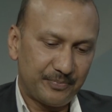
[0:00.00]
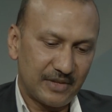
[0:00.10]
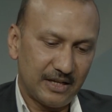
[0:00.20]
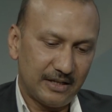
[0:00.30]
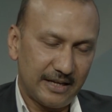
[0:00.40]

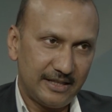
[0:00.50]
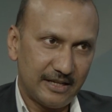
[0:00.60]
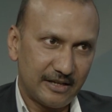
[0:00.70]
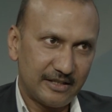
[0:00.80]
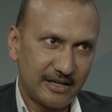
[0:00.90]
And
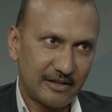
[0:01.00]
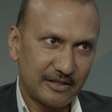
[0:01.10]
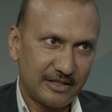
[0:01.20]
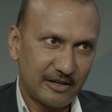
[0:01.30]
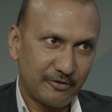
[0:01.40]

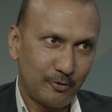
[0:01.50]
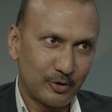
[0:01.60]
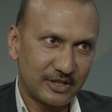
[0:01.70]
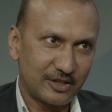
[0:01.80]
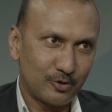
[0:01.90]
there are
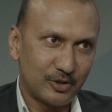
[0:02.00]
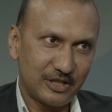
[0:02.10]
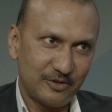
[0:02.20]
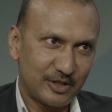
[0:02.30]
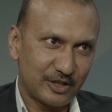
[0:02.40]
4 such
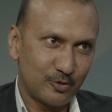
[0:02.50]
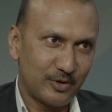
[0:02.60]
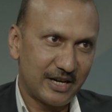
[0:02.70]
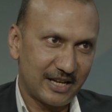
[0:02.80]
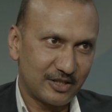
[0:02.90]
courses which a
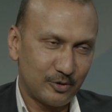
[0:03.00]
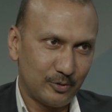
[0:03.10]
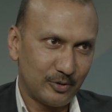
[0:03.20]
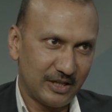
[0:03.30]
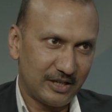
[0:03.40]
student has
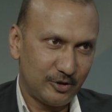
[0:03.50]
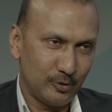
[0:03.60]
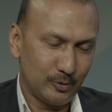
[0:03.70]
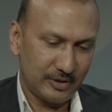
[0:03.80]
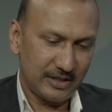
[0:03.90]
to
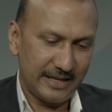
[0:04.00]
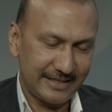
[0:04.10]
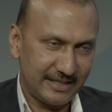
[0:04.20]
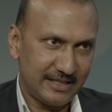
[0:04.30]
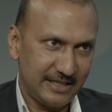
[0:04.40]
do,
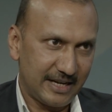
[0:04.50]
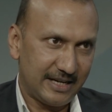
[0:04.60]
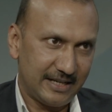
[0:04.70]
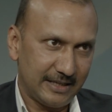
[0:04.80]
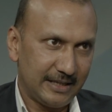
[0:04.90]
SEC
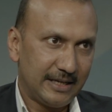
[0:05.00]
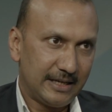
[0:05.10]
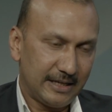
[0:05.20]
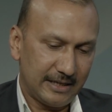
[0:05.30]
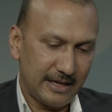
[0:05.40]
and
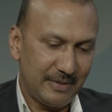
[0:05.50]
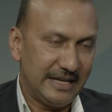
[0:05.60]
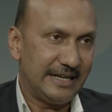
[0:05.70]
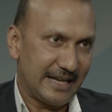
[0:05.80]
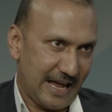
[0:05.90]

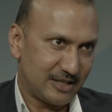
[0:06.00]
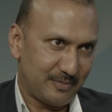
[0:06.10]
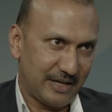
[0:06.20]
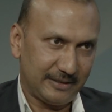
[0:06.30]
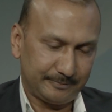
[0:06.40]
ability
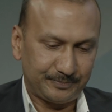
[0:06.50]
enhancement.